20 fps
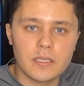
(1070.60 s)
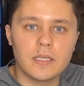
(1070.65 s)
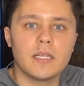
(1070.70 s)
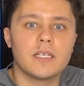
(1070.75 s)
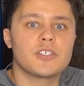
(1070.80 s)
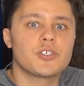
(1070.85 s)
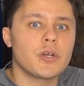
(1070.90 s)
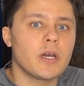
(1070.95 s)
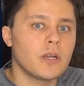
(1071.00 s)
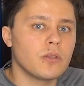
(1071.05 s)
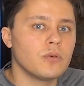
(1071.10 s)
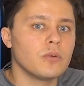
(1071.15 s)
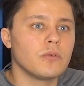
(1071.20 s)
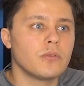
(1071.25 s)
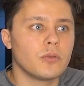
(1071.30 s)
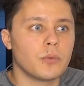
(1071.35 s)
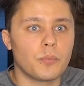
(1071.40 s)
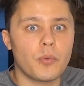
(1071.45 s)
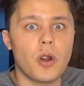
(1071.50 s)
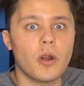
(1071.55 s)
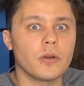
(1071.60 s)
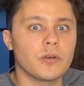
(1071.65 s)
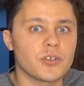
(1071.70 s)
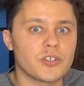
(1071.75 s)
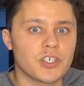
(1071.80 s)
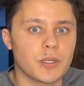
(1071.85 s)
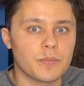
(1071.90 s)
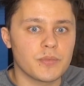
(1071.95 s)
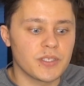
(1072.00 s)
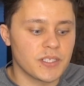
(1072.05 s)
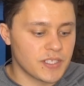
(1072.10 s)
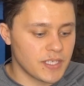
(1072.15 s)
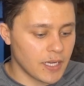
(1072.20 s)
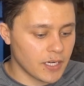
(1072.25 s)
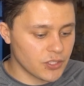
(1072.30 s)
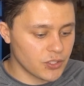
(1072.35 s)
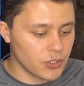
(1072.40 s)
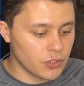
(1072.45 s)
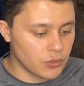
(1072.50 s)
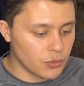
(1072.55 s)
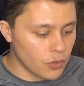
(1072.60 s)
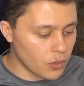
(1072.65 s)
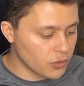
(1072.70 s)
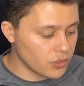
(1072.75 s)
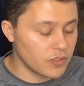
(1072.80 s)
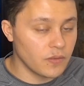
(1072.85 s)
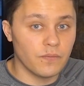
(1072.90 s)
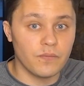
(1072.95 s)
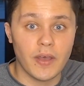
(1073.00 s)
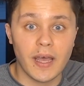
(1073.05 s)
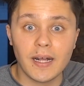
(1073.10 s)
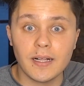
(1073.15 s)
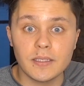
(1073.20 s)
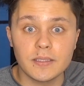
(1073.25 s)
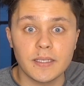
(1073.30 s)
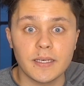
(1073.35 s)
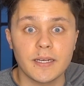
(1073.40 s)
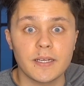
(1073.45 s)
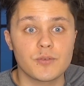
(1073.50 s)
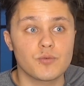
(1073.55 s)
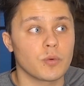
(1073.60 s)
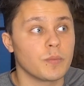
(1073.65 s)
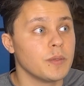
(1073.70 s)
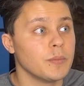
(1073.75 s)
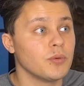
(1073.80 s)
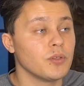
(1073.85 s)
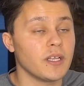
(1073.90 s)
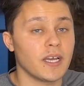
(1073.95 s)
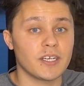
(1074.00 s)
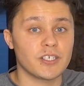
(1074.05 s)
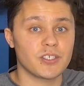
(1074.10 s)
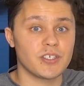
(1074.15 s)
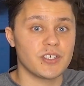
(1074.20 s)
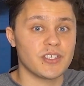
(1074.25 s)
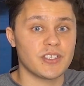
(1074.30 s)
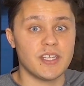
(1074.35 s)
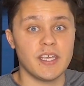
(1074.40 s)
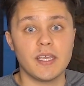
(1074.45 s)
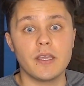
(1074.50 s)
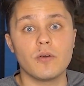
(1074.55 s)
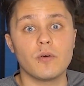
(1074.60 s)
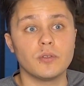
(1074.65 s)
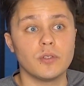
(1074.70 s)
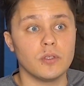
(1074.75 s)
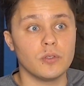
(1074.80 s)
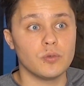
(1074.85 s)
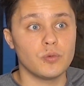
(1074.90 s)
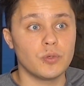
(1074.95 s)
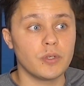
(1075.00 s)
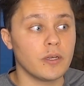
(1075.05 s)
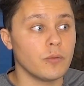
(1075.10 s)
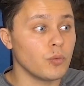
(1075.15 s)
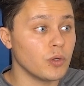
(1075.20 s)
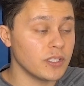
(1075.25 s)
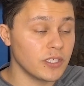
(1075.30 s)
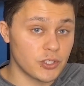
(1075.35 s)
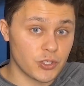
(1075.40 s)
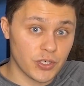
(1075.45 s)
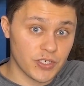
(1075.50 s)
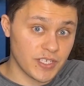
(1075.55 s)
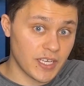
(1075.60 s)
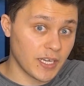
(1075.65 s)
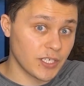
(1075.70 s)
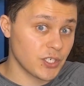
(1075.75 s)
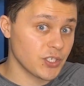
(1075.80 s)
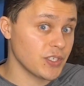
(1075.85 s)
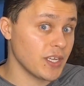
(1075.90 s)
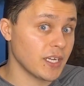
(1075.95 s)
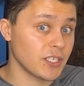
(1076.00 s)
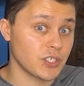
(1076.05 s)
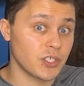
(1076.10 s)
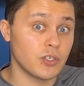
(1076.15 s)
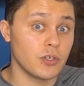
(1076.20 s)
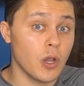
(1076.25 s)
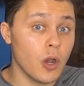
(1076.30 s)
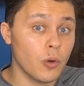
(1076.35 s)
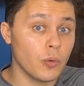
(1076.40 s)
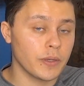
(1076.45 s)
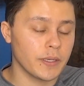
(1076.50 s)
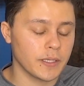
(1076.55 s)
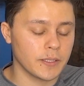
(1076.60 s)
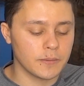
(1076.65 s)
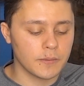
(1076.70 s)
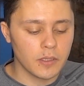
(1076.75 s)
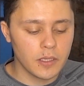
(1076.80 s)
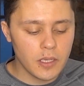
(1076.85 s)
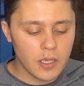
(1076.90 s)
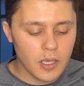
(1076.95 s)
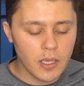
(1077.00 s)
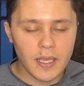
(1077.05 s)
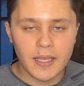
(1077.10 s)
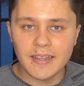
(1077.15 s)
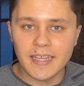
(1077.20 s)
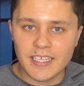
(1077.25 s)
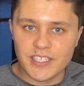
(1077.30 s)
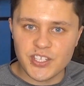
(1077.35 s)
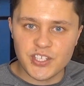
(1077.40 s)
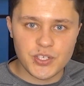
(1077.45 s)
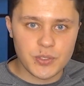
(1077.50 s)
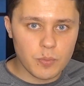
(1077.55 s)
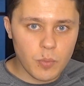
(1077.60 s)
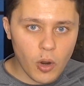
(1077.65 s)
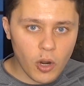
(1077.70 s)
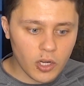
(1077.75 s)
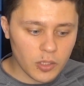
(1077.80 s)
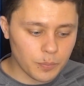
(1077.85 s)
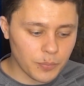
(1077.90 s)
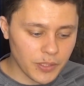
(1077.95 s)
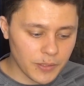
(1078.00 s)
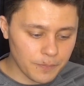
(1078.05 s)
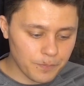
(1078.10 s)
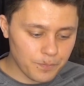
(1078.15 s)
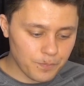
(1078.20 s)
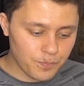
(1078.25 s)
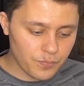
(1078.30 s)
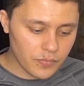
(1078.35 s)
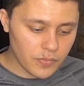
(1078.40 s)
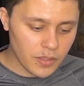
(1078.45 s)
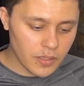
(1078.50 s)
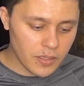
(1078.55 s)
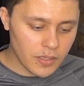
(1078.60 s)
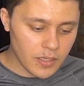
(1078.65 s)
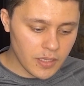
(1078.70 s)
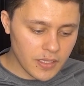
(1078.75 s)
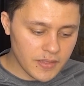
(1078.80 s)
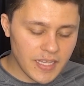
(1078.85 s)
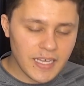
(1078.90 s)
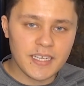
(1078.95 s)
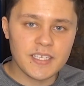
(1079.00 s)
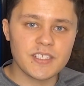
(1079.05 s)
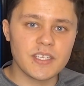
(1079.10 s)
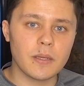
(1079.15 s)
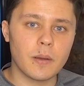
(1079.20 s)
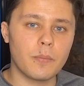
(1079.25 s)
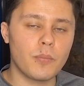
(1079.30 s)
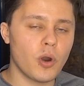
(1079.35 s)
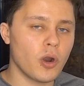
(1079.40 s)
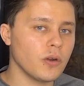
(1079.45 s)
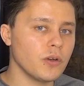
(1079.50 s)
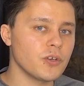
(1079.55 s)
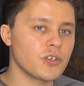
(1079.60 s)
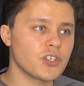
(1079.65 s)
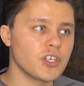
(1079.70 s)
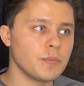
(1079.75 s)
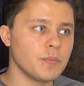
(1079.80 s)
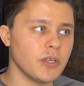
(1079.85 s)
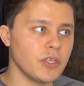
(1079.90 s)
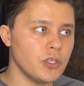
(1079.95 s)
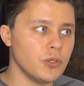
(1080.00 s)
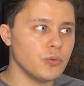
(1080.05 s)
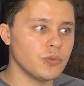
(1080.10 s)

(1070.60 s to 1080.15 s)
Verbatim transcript: let's try to do it through partnerships let's actually talk to the validators where people are actually staking over the luna and where the transactions are actually going in that's smart but that is a partnership that you